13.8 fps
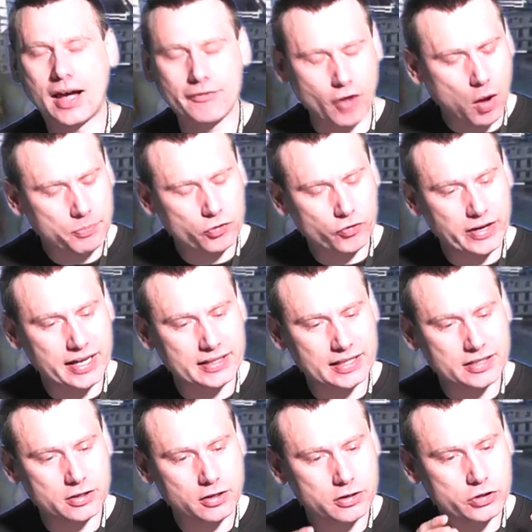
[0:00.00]
I've
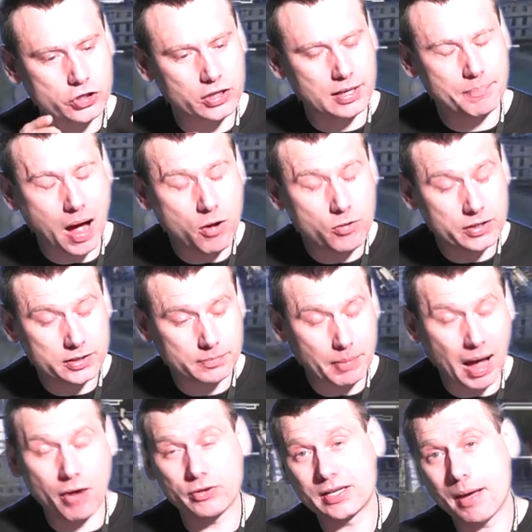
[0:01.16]
upgraded to the Parrot
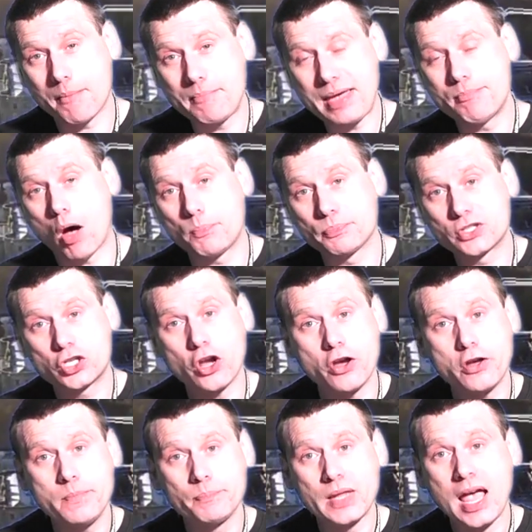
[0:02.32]
Bebop
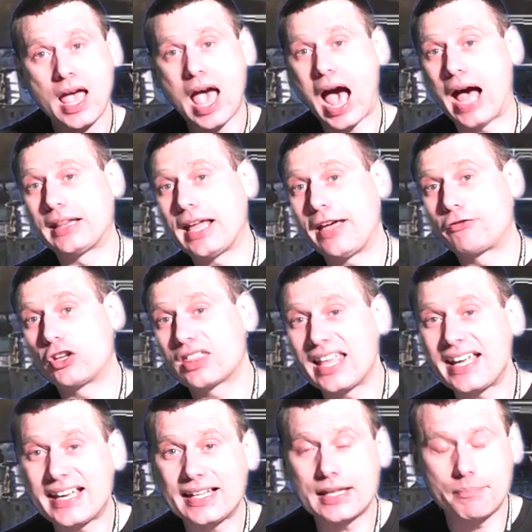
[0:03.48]
2, and if you're
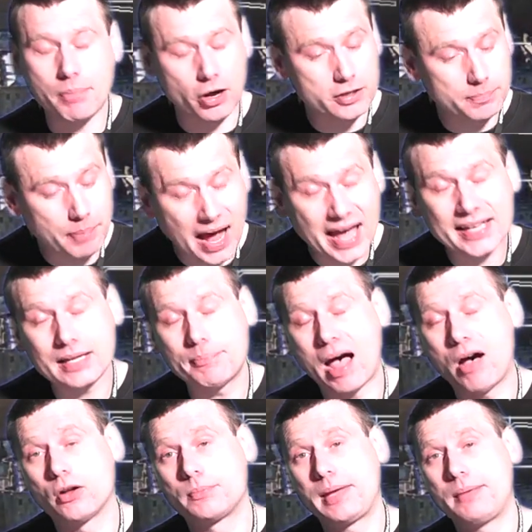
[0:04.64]
thinking about buying a
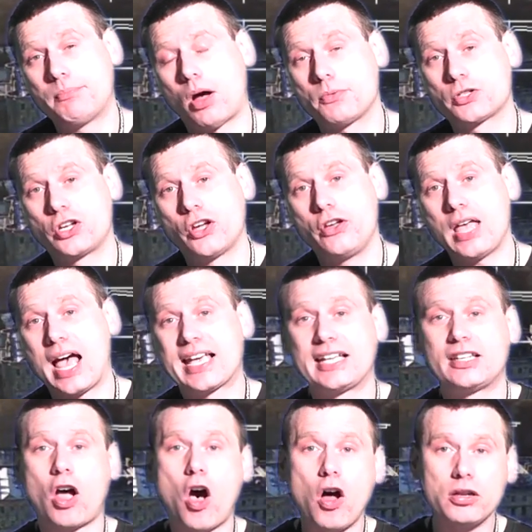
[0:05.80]
Parrot Bebop 2, I
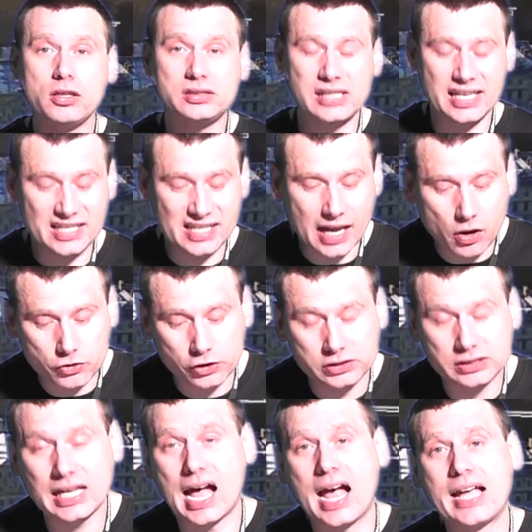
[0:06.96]
can honestly tell you
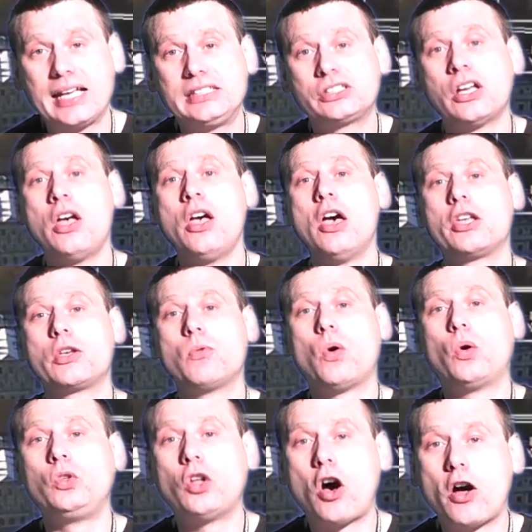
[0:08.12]
guys, you
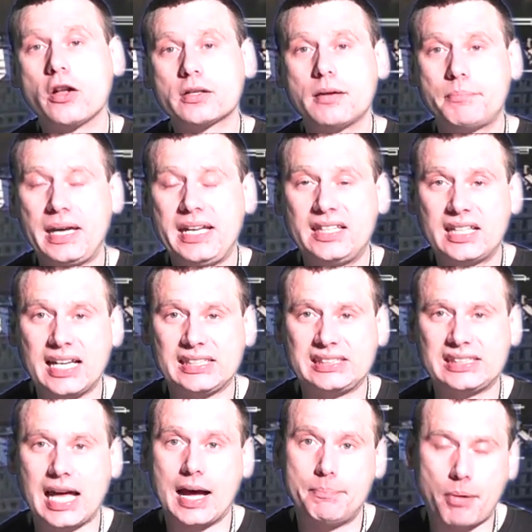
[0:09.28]
will not be
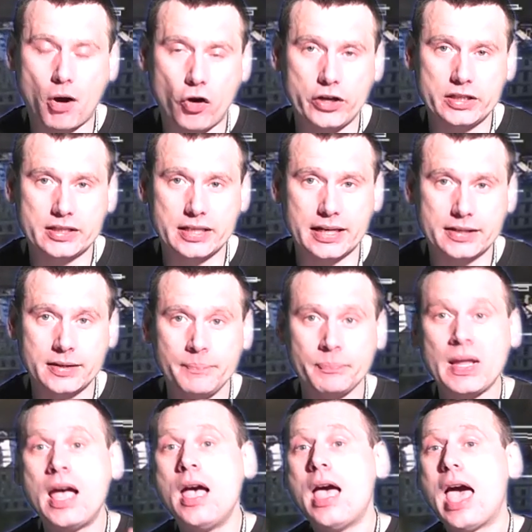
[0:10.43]
disappointed.
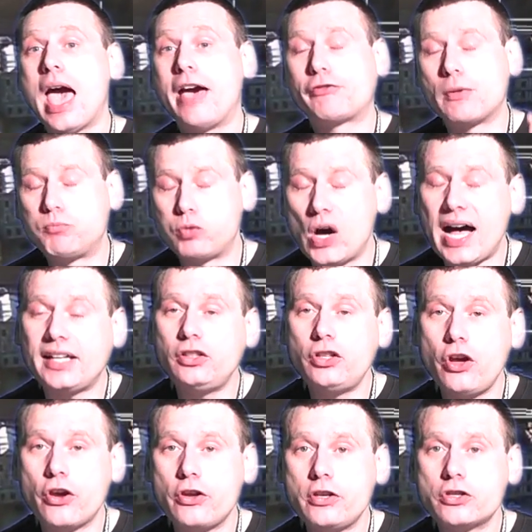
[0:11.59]
If you're brand
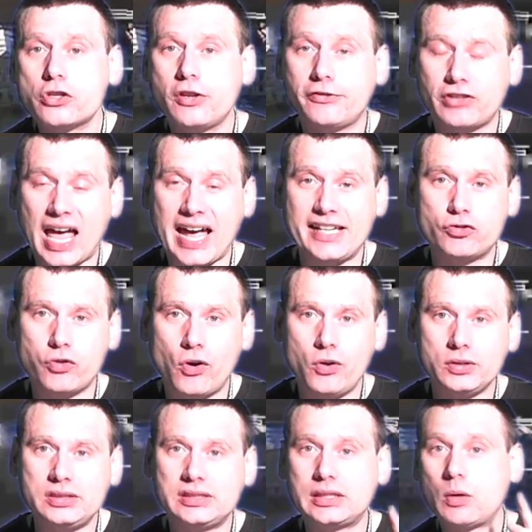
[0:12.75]
new to flying
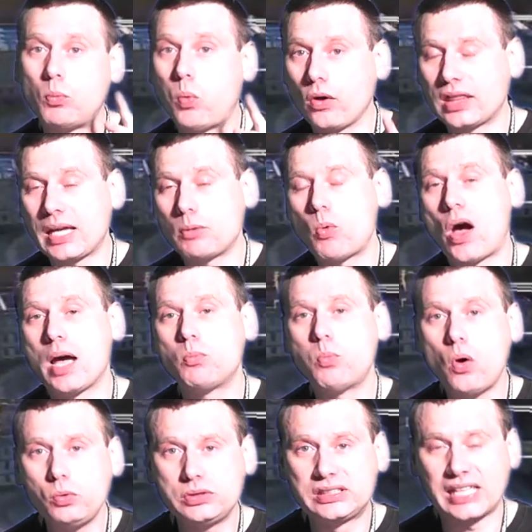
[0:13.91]
drones, the one thing what I
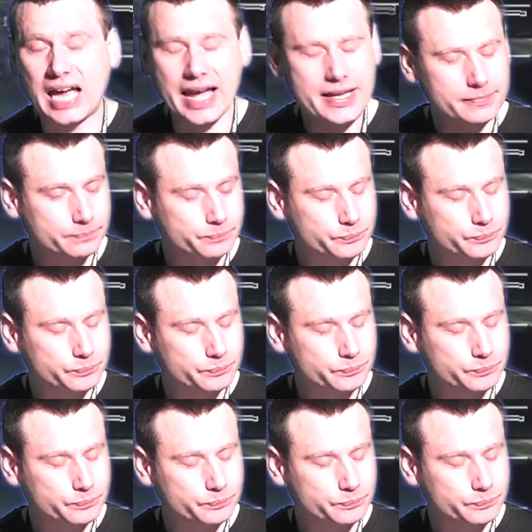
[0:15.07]
will say